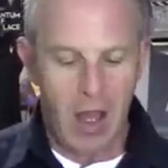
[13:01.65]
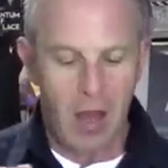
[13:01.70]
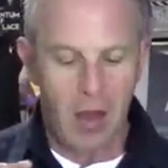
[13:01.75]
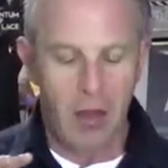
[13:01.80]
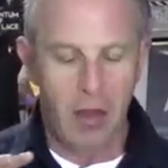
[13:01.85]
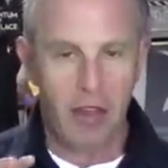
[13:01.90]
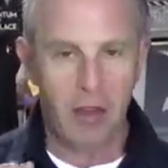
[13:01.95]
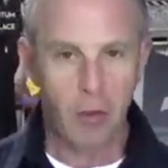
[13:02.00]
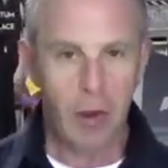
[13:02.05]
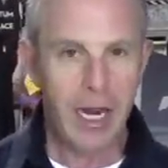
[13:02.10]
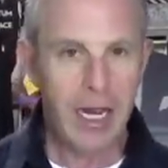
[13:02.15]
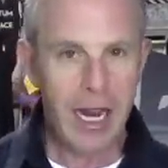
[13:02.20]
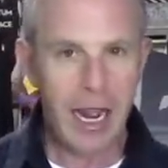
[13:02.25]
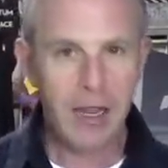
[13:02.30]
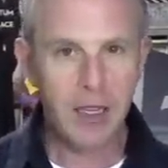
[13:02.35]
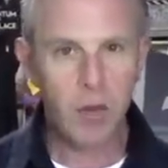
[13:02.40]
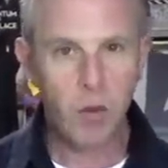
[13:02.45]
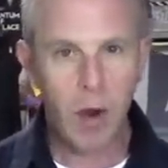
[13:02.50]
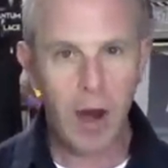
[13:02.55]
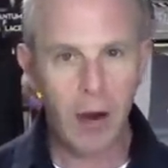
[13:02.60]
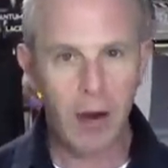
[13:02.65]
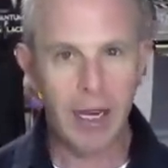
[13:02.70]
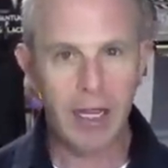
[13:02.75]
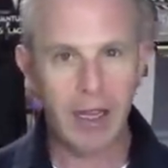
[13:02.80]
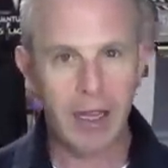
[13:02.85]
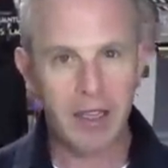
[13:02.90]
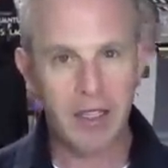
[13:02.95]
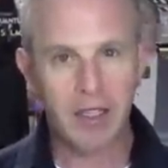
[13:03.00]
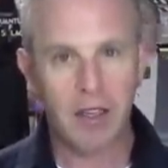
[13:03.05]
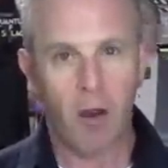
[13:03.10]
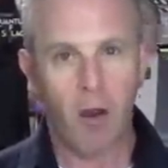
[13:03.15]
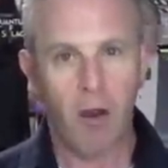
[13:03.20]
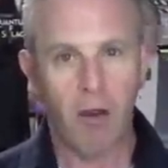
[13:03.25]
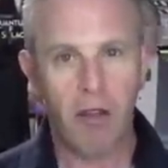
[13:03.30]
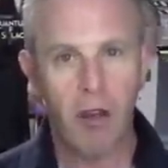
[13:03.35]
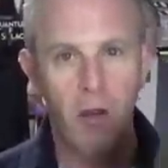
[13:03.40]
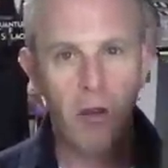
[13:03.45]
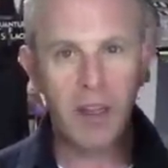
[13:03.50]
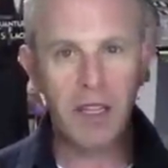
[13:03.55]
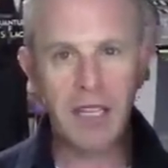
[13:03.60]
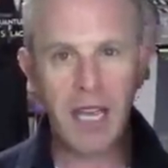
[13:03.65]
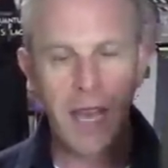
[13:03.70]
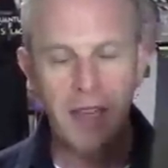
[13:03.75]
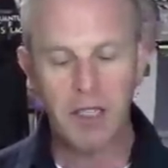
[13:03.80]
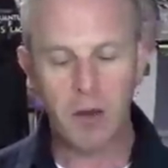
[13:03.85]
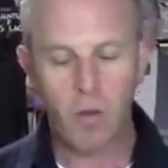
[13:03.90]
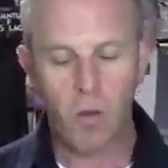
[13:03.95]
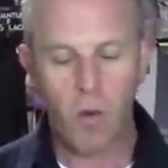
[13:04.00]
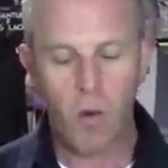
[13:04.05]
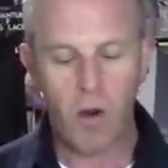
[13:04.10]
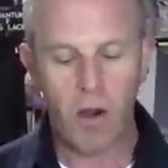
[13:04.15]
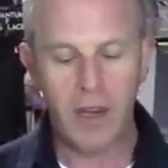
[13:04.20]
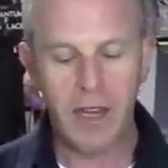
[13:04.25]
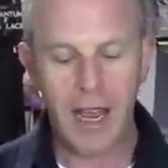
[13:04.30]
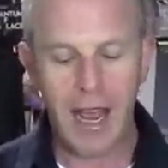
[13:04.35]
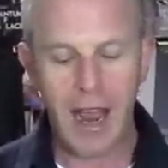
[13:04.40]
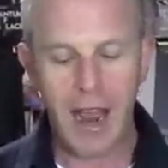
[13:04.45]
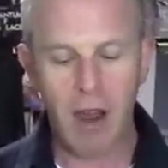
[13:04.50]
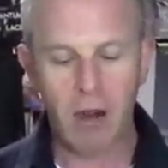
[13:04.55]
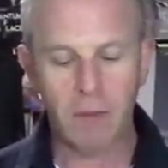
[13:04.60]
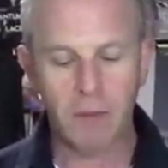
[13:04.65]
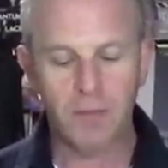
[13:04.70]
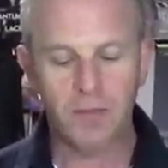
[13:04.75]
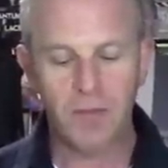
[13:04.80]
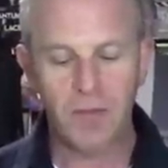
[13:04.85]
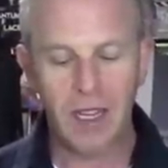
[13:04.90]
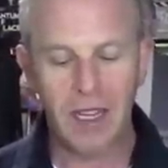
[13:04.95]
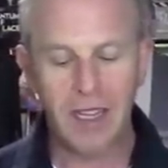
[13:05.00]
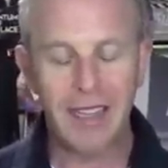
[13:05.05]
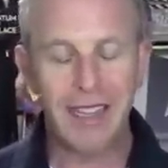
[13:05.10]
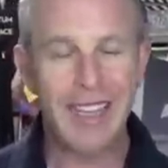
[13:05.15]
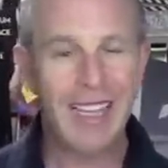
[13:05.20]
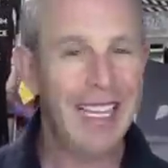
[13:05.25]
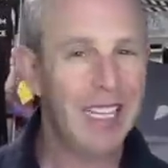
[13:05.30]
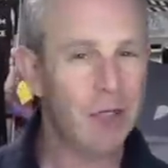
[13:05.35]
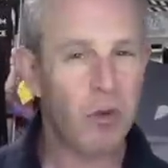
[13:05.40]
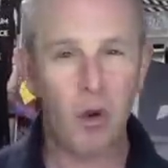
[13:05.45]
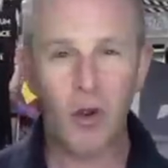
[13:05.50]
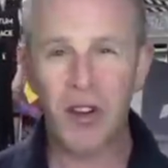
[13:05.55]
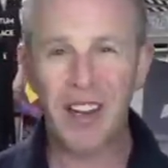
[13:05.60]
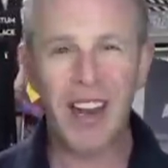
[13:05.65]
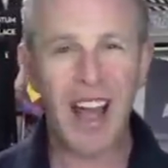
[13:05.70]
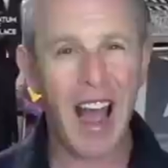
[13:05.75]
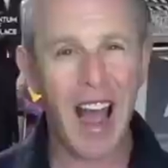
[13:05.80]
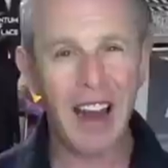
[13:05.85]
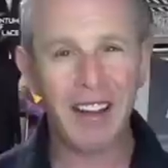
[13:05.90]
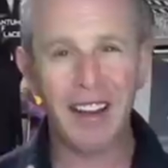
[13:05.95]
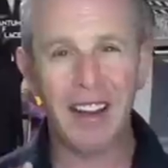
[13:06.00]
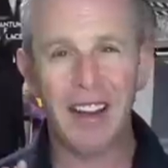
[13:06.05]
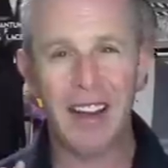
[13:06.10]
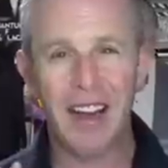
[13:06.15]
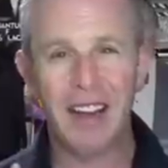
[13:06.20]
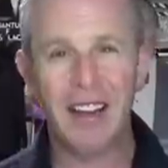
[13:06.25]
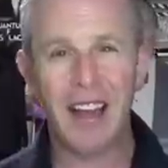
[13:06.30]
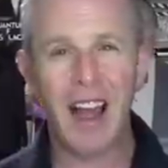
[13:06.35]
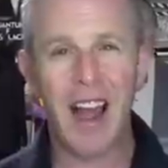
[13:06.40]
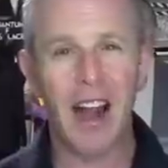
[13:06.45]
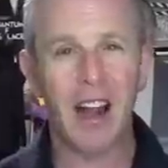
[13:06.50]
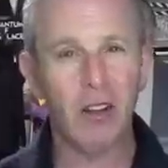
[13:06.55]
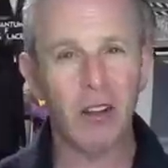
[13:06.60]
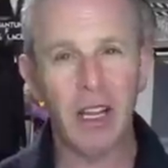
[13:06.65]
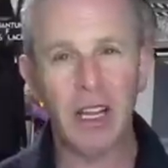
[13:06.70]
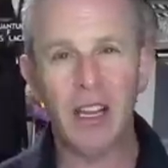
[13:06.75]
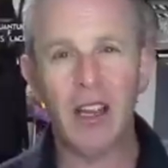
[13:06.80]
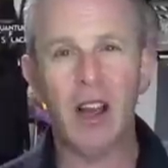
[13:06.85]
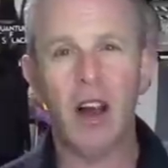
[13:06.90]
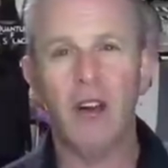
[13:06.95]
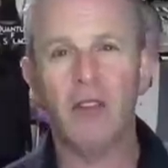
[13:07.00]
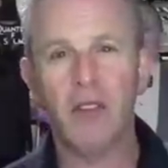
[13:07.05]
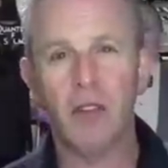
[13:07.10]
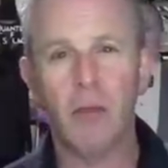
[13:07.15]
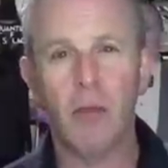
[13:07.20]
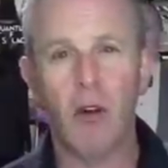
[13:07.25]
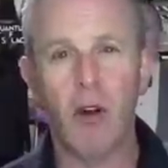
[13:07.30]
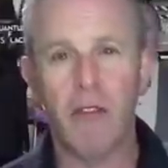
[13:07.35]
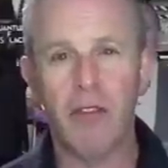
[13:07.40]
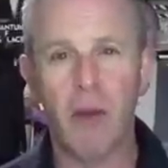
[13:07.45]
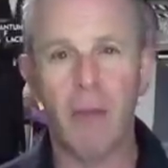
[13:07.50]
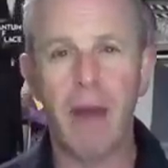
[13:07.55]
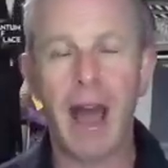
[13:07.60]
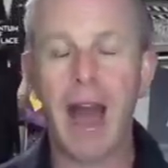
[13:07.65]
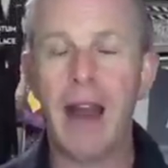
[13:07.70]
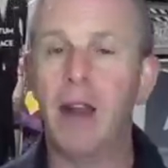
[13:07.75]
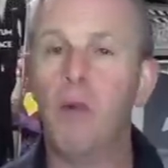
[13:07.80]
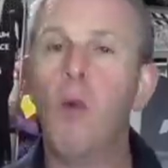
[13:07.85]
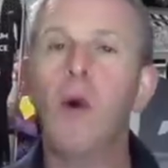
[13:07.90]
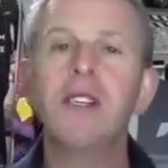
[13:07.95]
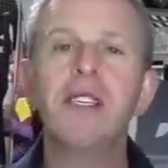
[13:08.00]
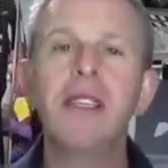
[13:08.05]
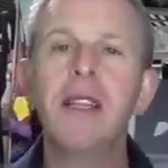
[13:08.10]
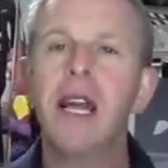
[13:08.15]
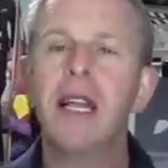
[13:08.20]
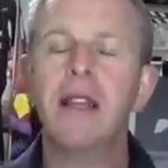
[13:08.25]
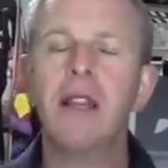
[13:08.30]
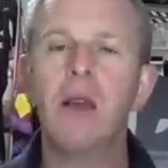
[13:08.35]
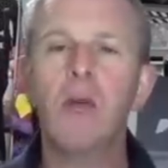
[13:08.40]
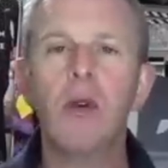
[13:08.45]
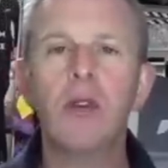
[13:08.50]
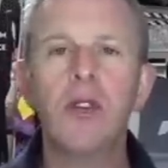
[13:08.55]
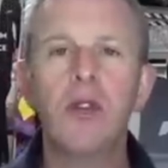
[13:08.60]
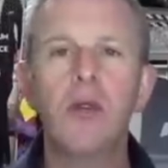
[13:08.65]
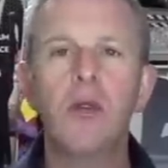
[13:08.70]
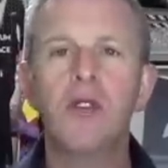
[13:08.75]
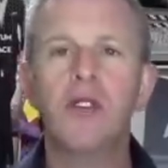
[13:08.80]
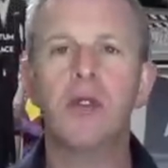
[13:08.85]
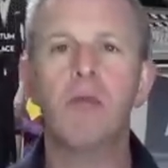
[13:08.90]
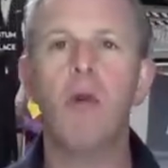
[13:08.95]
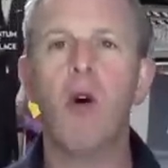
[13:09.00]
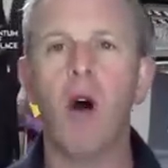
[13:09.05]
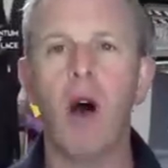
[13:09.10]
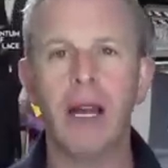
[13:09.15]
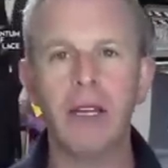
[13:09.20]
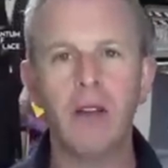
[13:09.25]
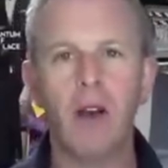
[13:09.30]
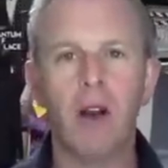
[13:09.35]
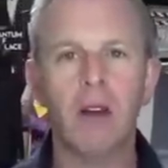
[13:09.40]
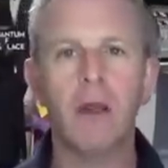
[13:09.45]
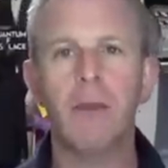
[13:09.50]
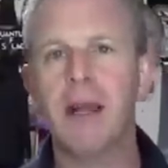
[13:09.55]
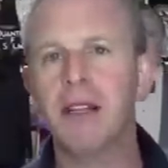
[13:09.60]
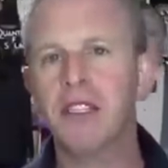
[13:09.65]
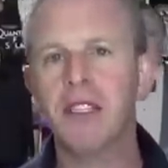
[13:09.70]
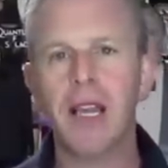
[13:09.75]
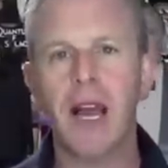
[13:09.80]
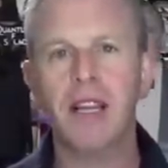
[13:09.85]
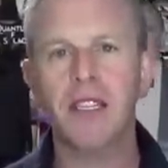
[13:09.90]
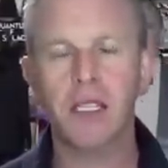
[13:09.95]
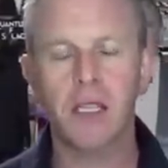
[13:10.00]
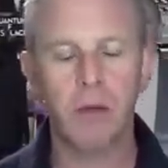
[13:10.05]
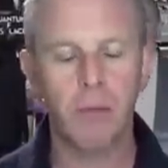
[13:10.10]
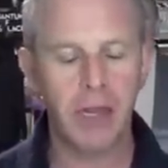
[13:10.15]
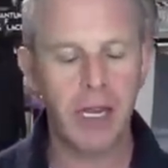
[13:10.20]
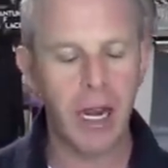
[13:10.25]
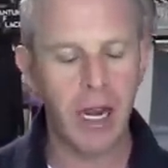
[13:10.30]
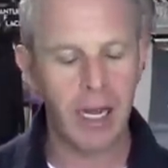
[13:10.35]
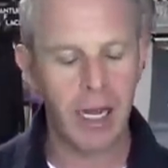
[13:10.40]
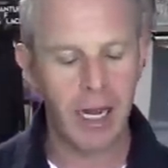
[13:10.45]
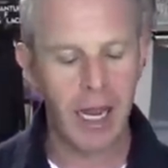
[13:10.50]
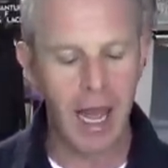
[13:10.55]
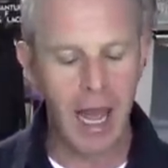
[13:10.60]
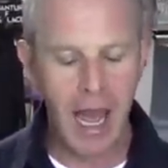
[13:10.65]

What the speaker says: 3 days wearing this, although this hasn't worn down, these were not entirely comfortable off the bat. And it wasn't that they were too small. I talked about size in the beginning.